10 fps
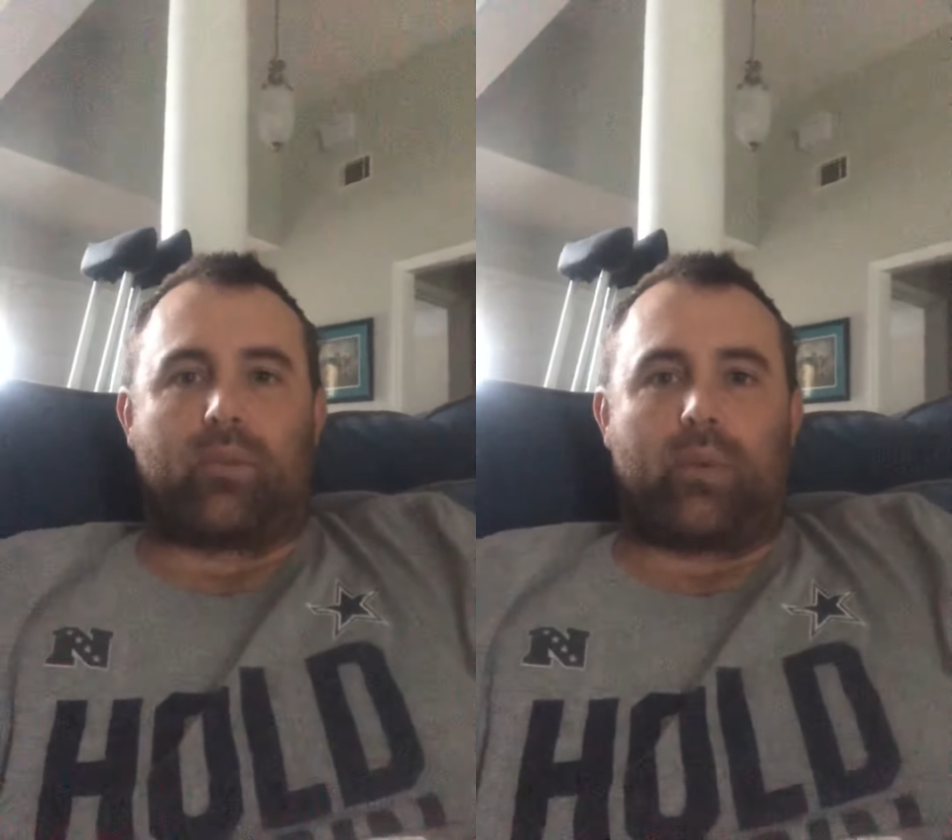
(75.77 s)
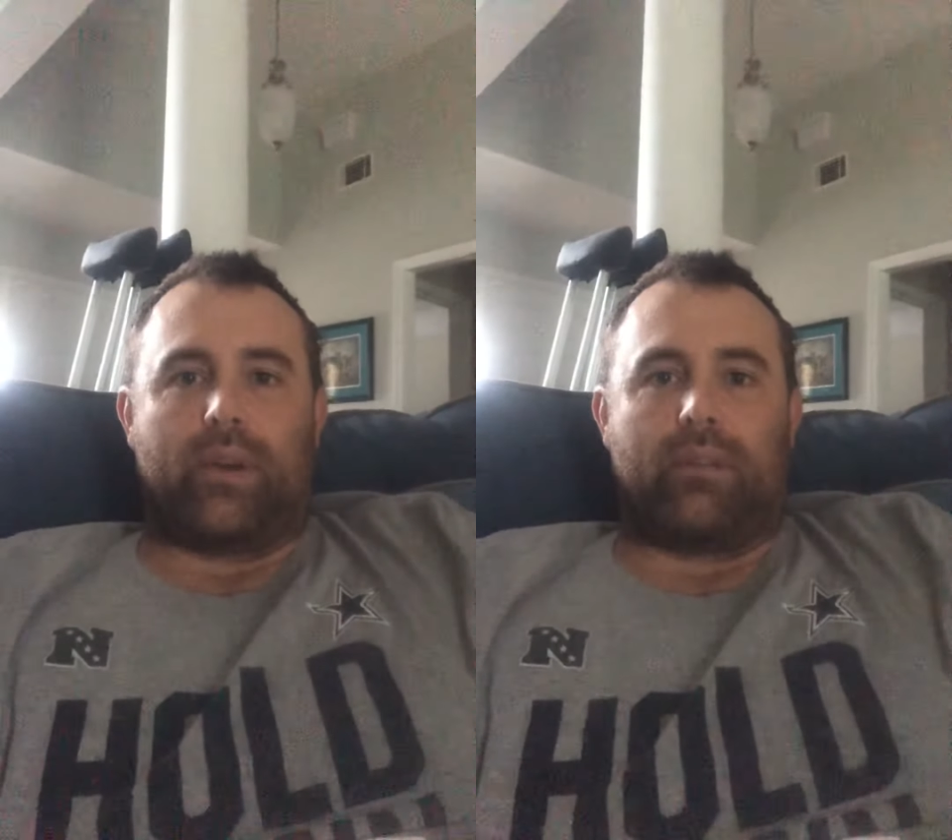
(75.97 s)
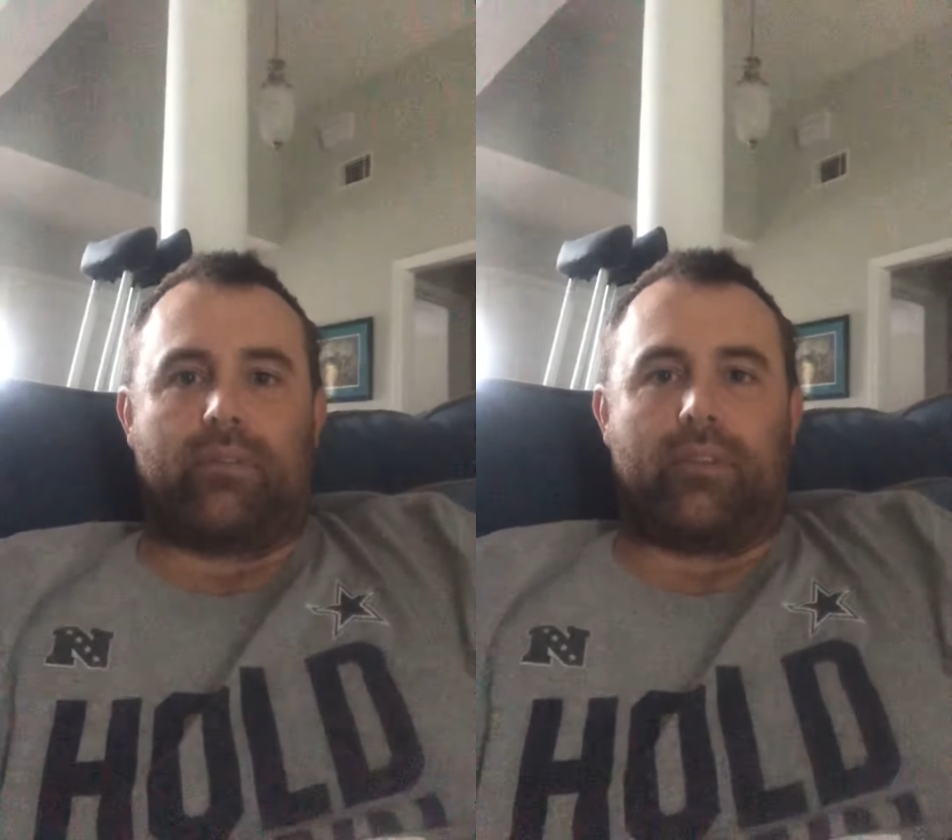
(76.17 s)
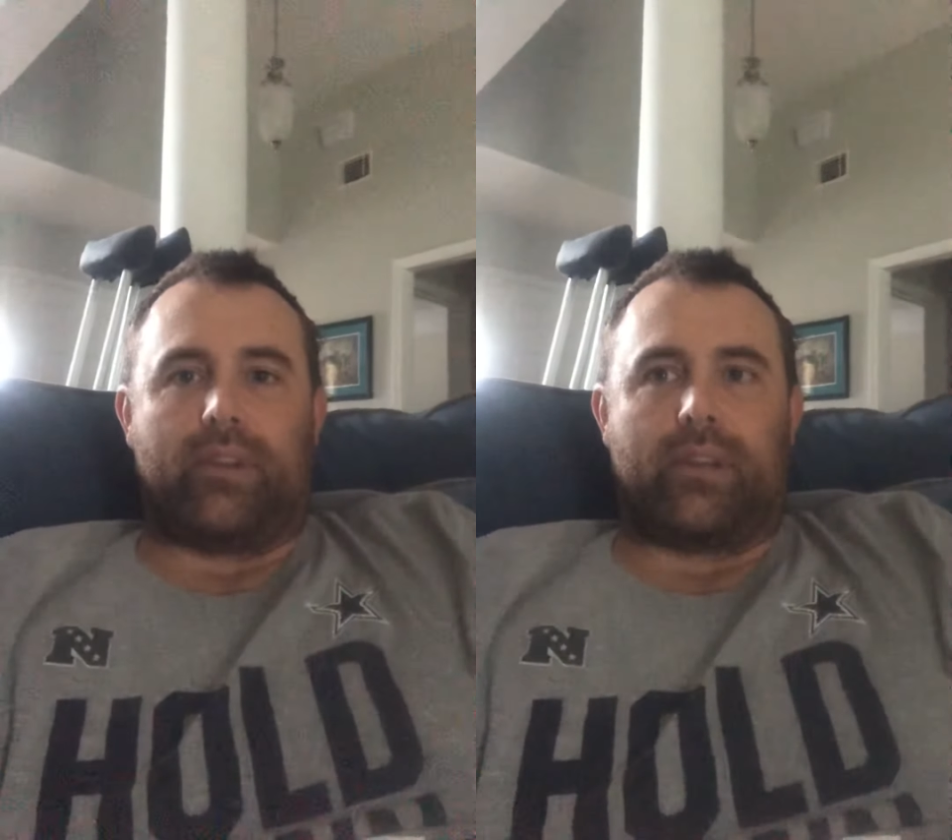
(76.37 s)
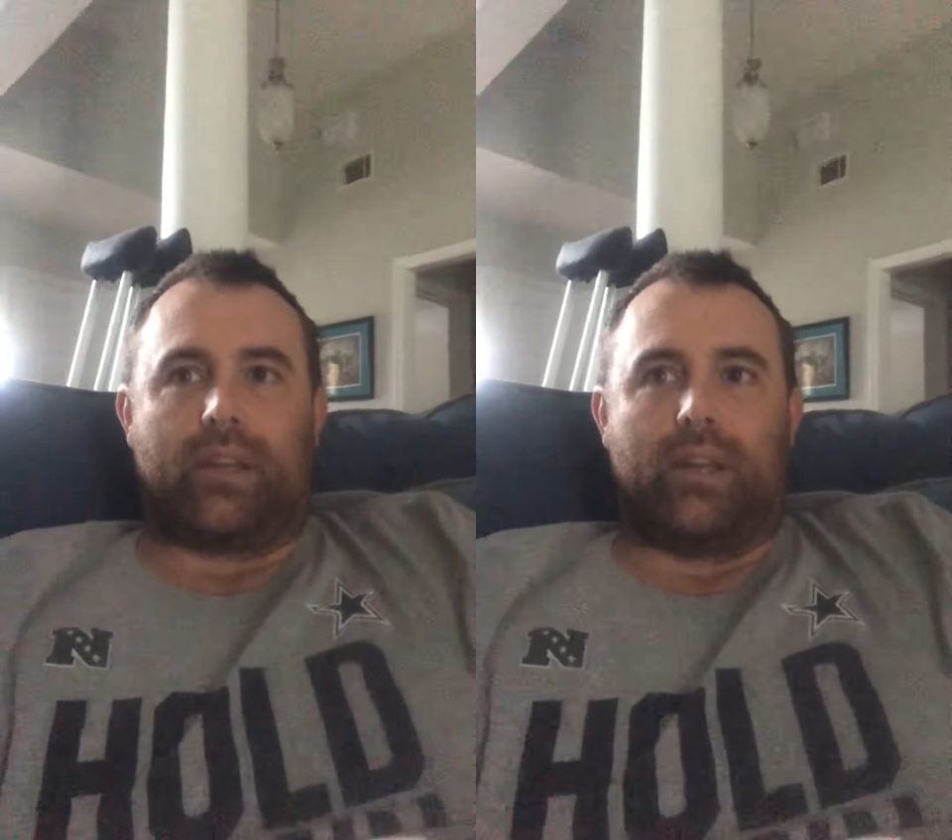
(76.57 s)
weird
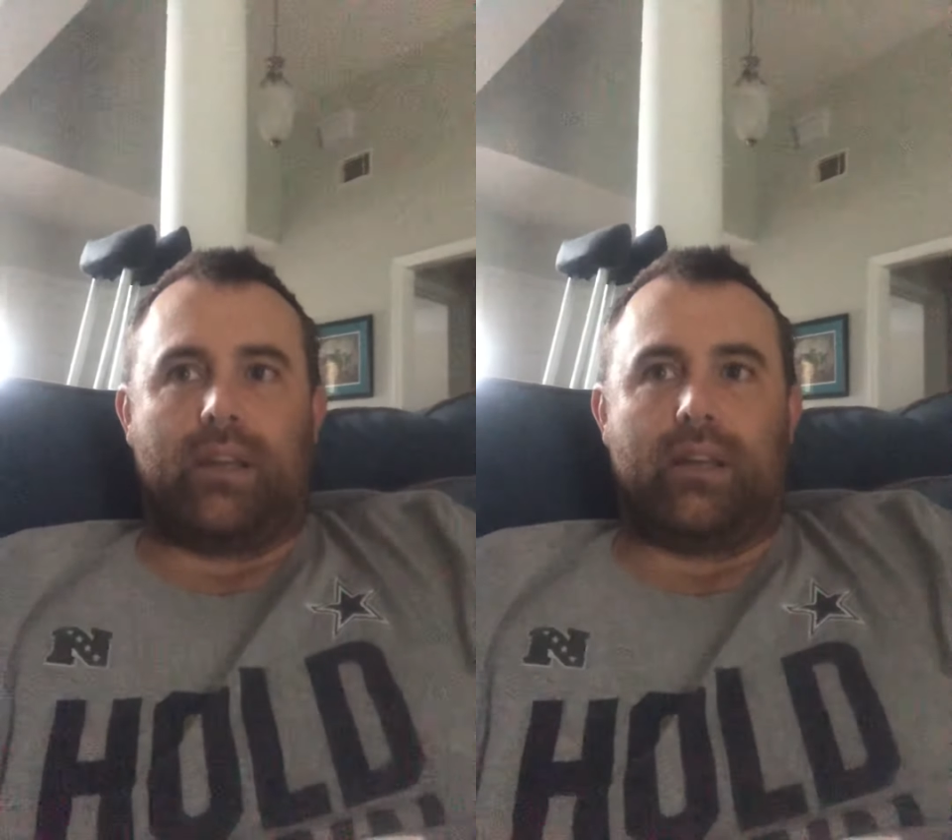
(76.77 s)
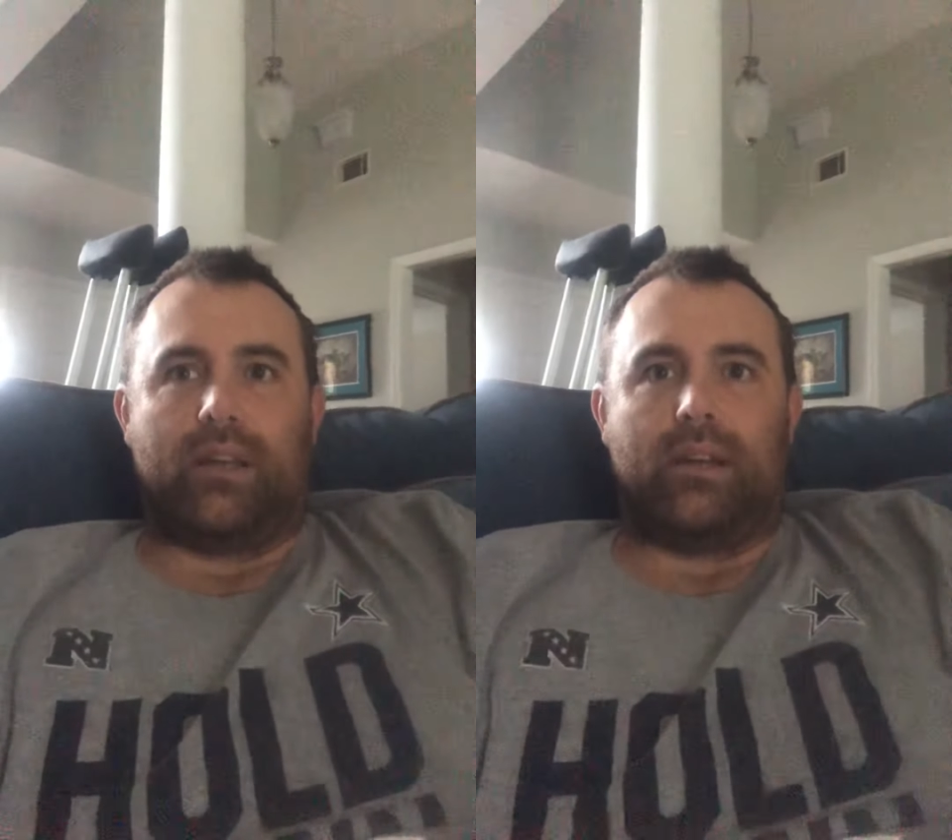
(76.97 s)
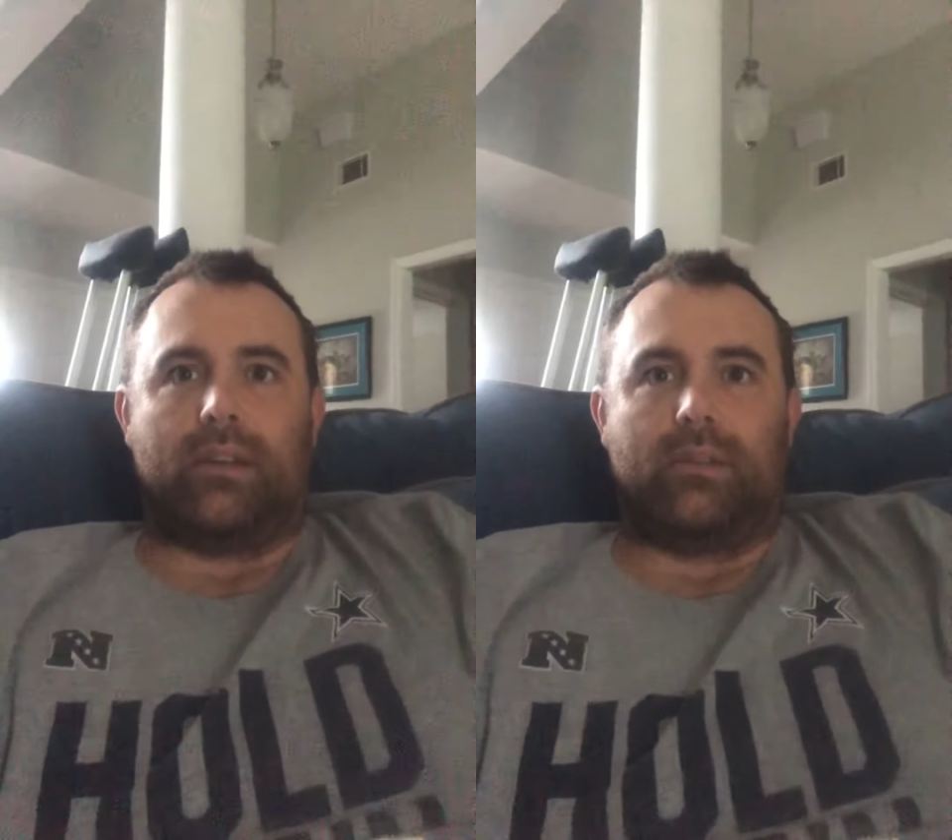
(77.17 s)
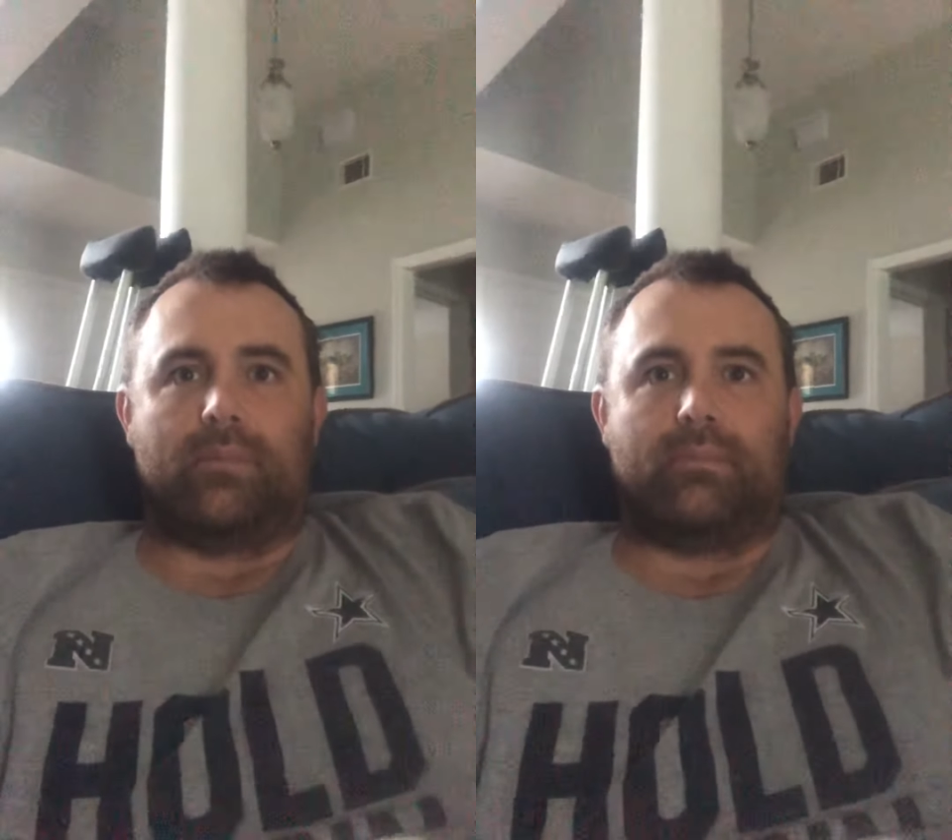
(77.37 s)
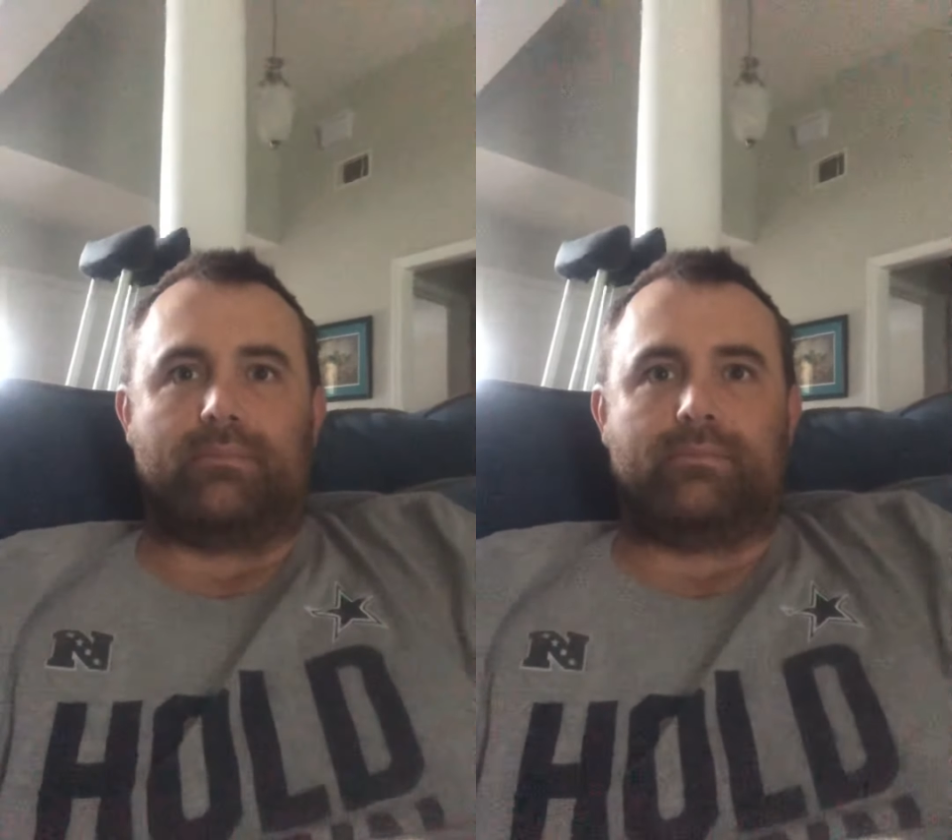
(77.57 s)
feeling, um,